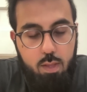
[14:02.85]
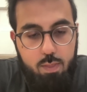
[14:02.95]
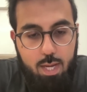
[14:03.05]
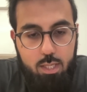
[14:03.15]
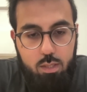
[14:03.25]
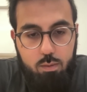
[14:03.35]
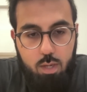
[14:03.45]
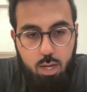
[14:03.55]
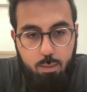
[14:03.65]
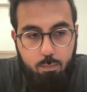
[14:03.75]
that's,
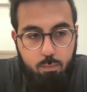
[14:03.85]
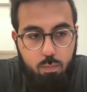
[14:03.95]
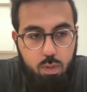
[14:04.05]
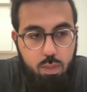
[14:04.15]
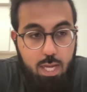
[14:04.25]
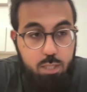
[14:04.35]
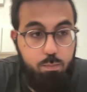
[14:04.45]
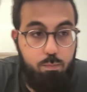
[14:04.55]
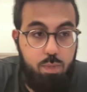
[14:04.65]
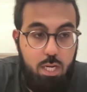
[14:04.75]
um, that's
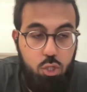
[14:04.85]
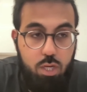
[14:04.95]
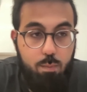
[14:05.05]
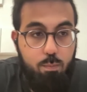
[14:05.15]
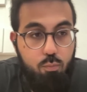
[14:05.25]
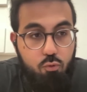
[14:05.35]
potentially